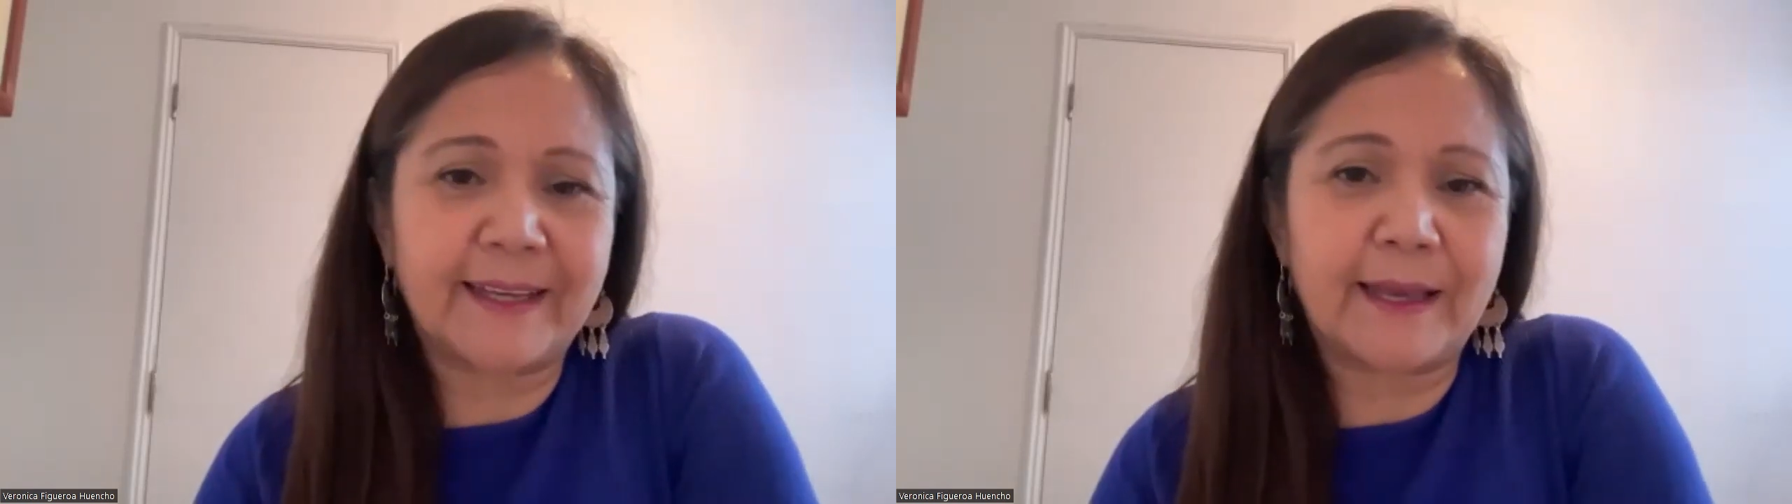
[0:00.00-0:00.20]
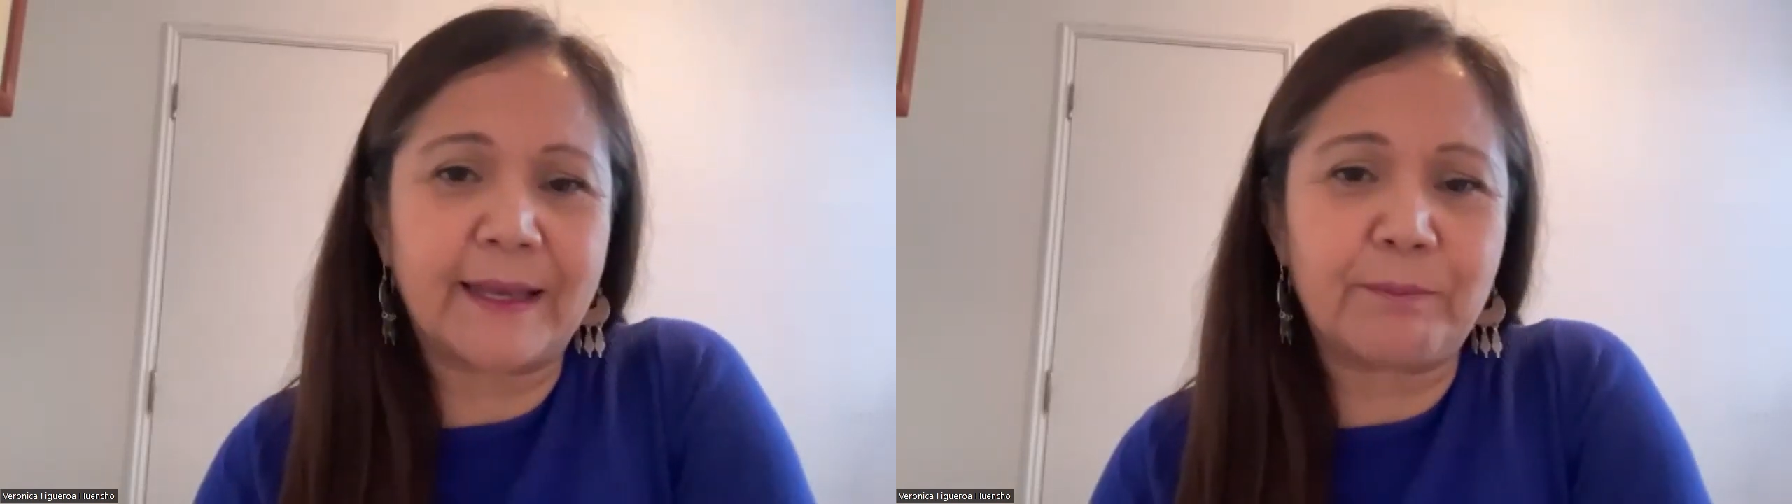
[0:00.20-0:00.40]

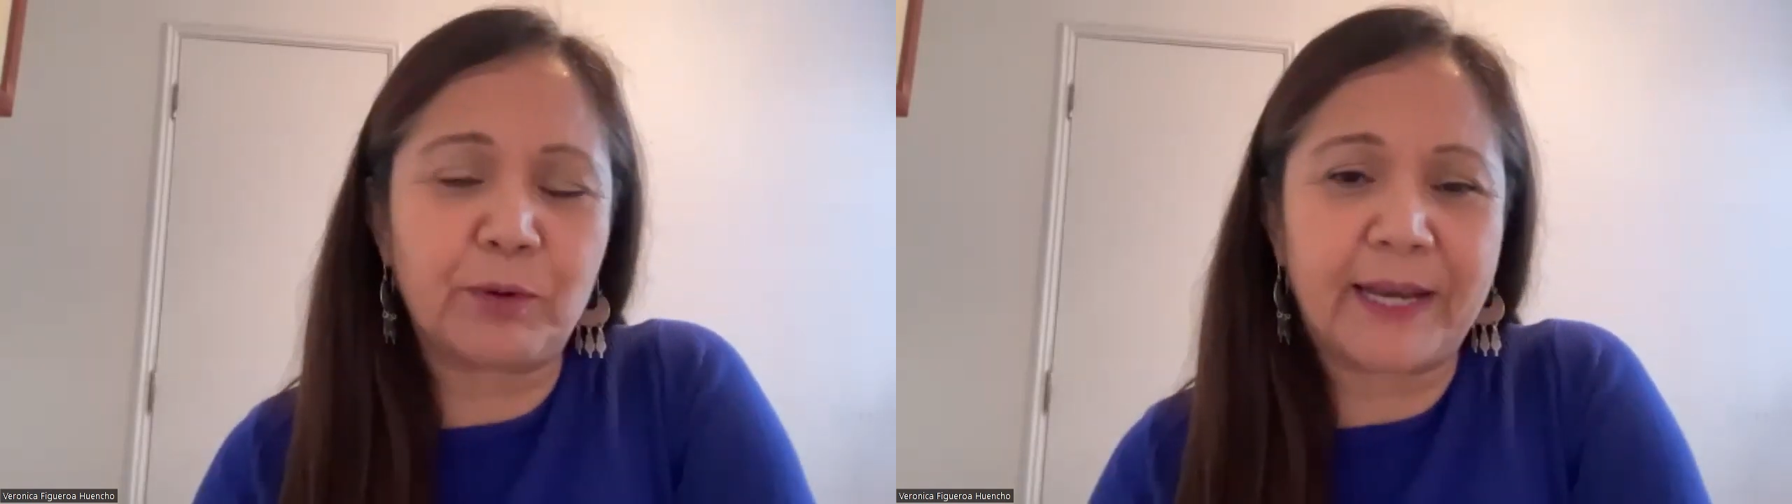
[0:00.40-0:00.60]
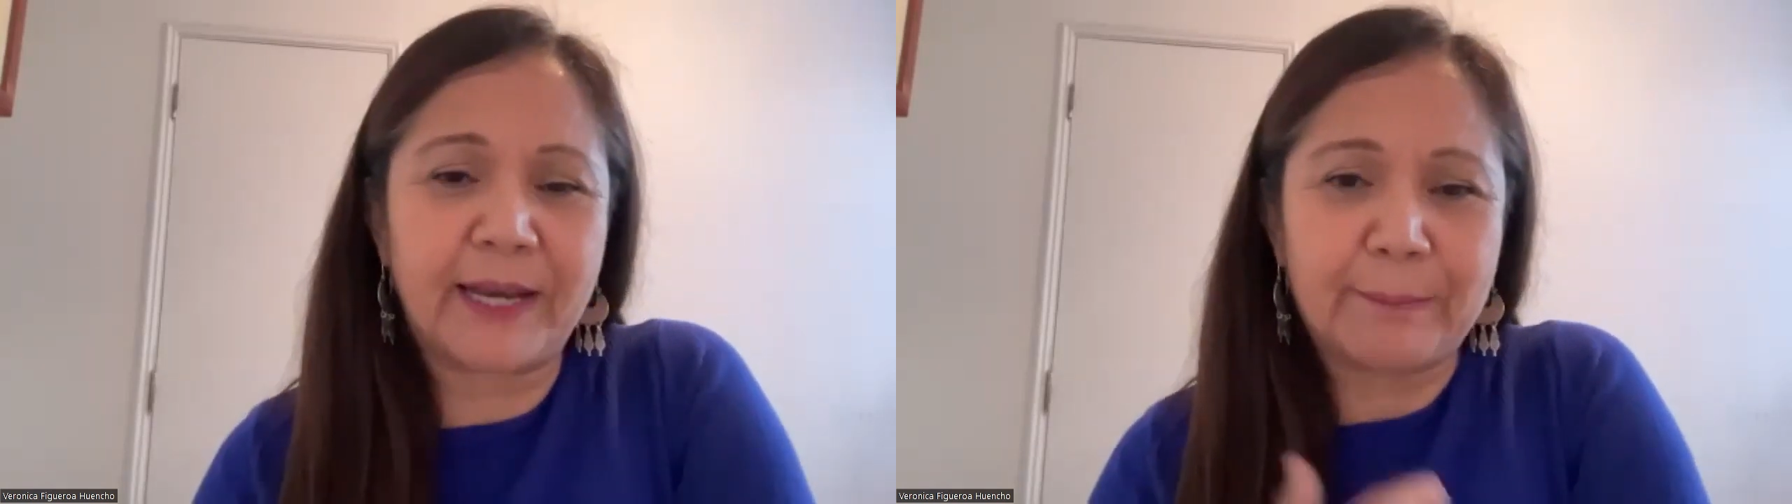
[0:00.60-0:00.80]
and
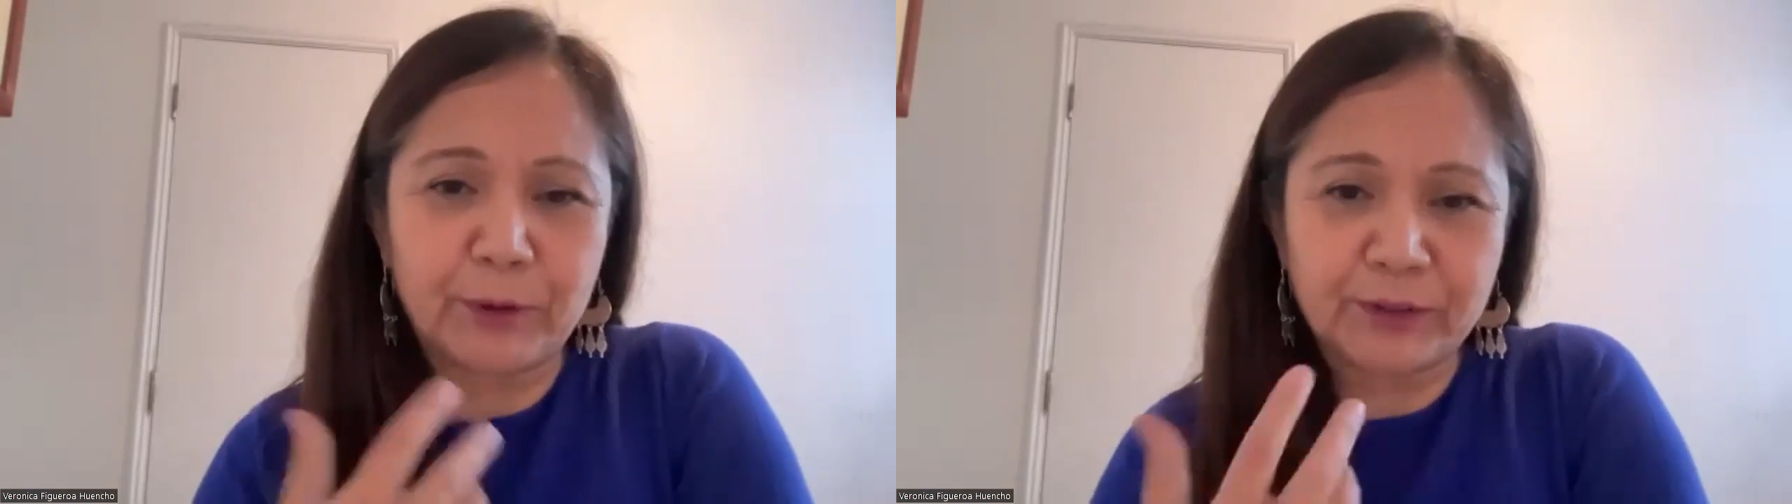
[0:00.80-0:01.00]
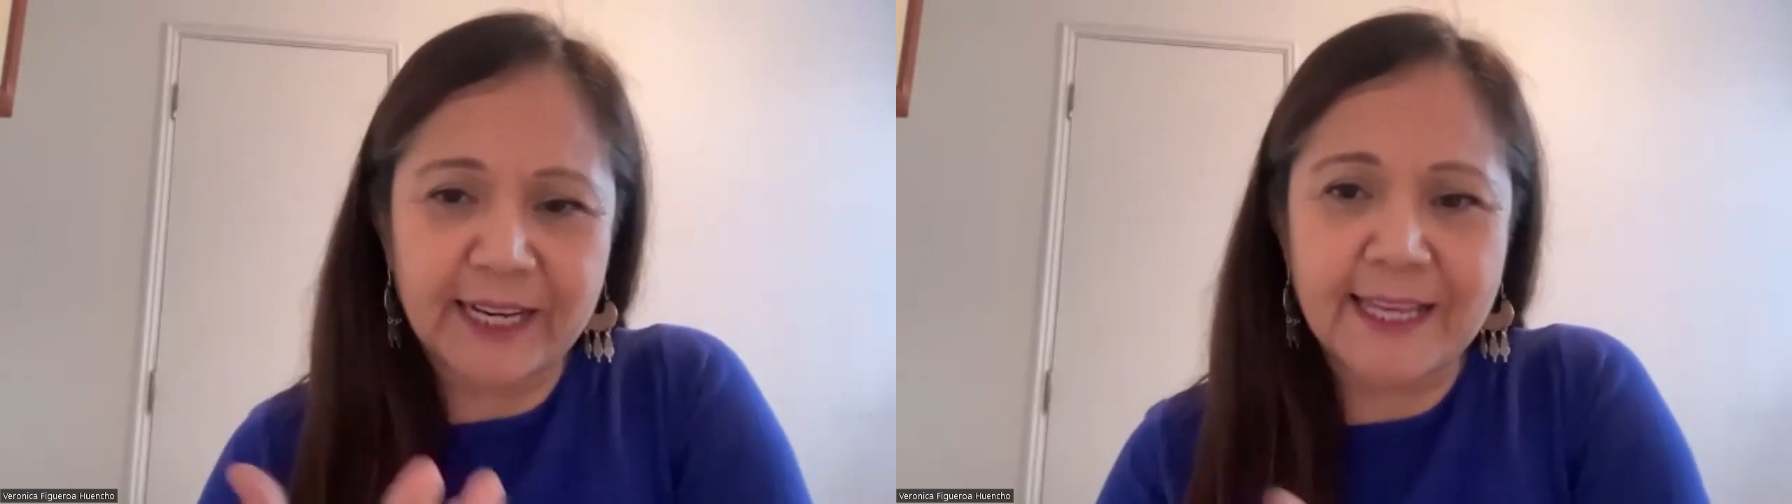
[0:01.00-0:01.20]

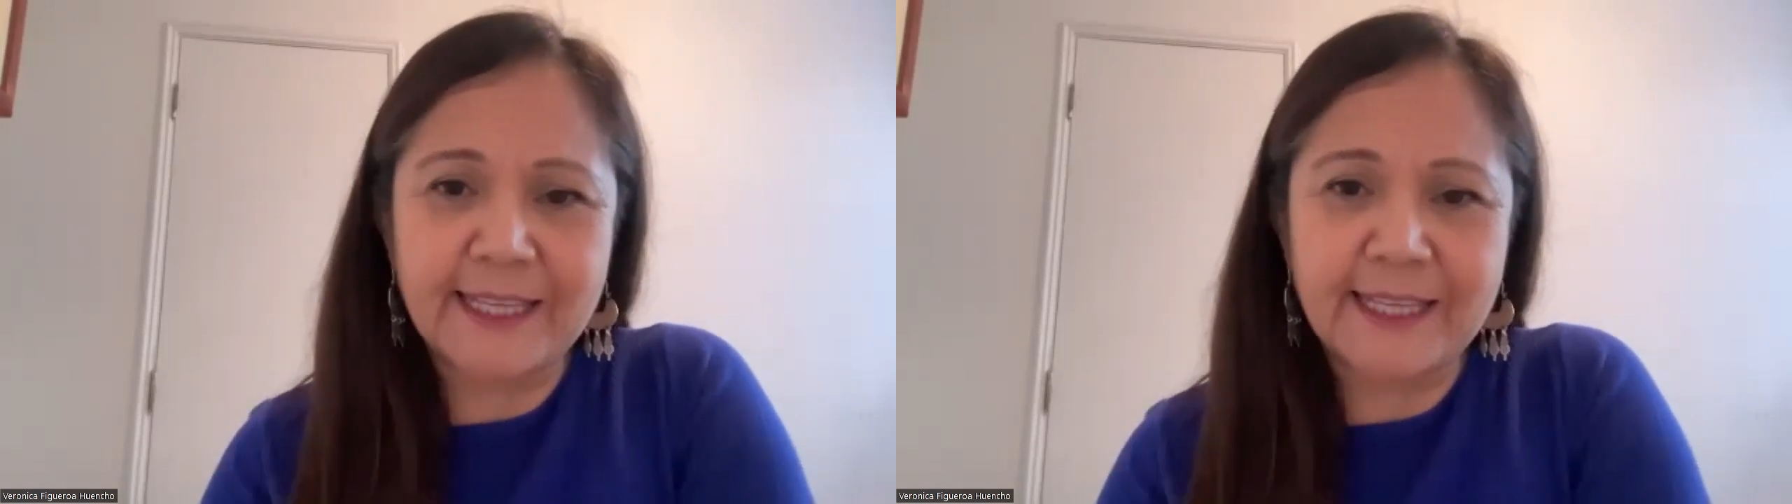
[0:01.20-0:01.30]
Julieta just